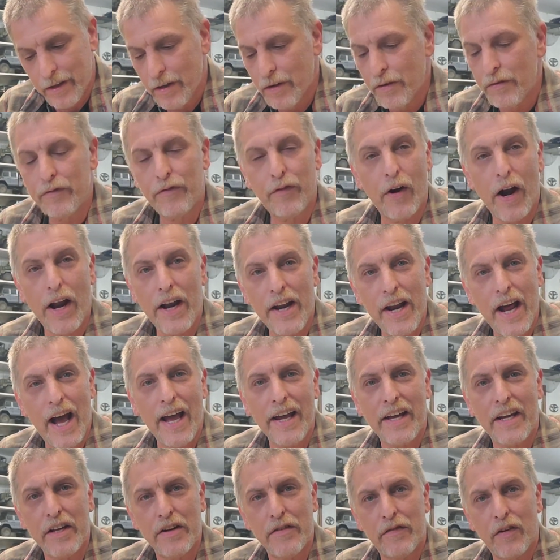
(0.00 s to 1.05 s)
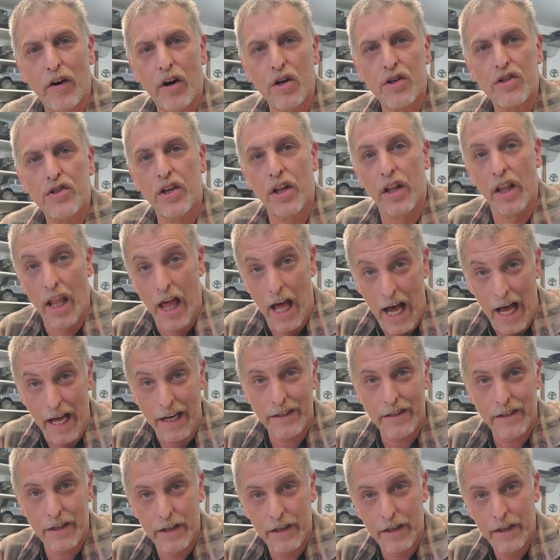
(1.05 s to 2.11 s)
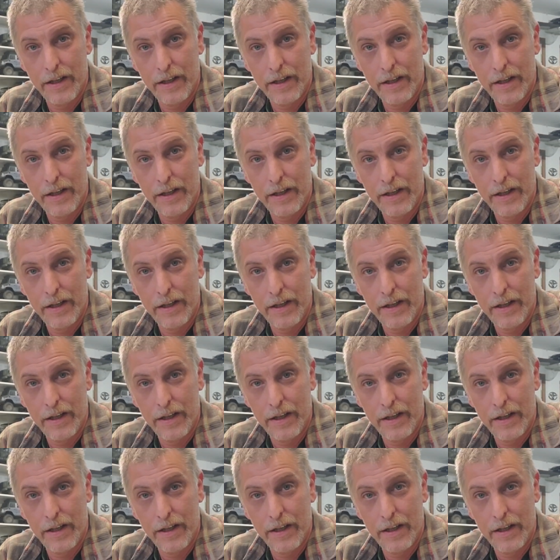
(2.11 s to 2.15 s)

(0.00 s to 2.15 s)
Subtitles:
Fred and I converse a lot.